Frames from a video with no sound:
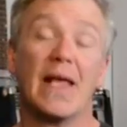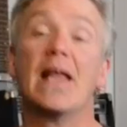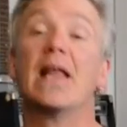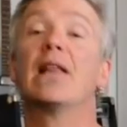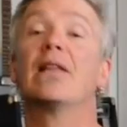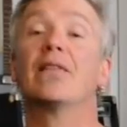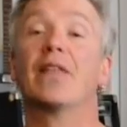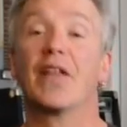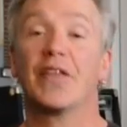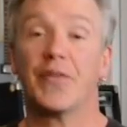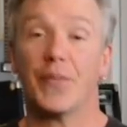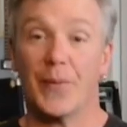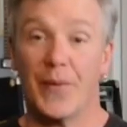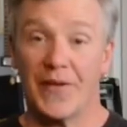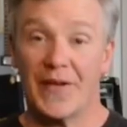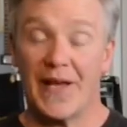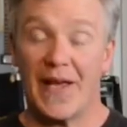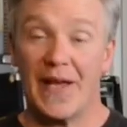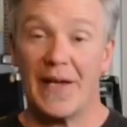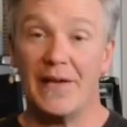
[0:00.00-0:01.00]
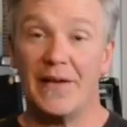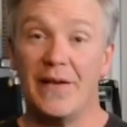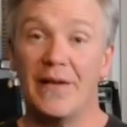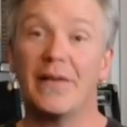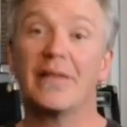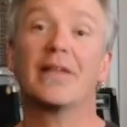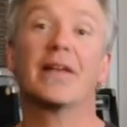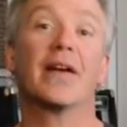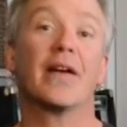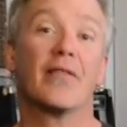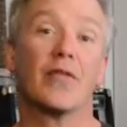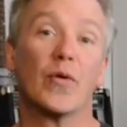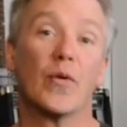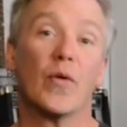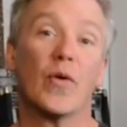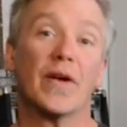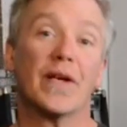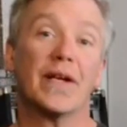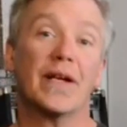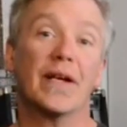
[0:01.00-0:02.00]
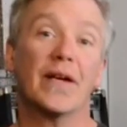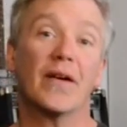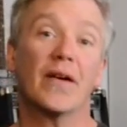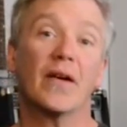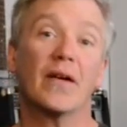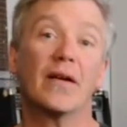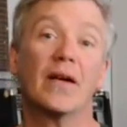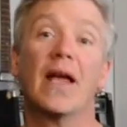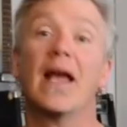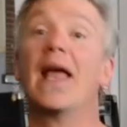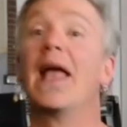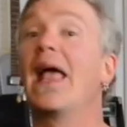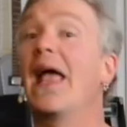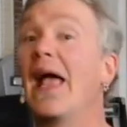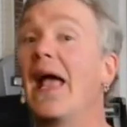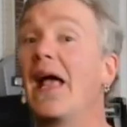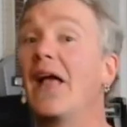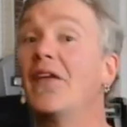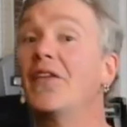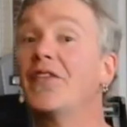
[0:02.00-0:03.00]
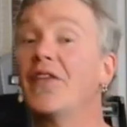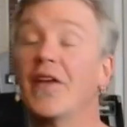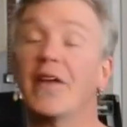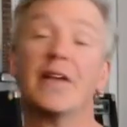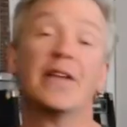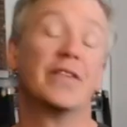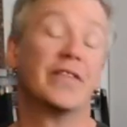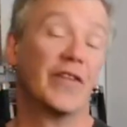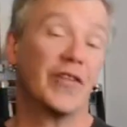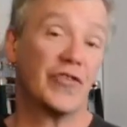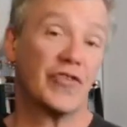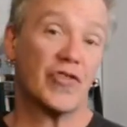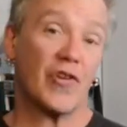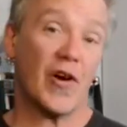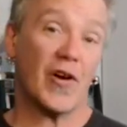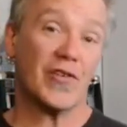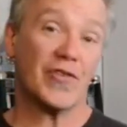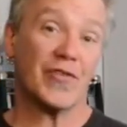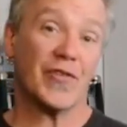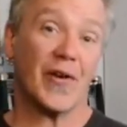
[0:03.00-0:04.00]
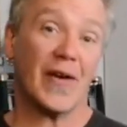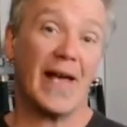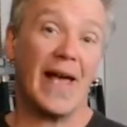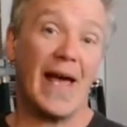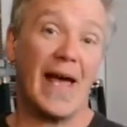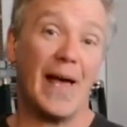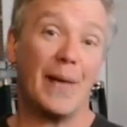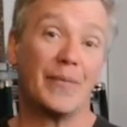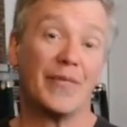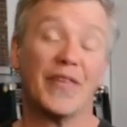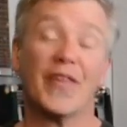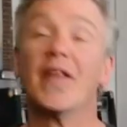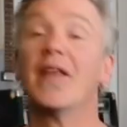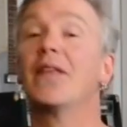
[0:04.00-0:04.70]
Let's pretend that everyone here has discharged their caps.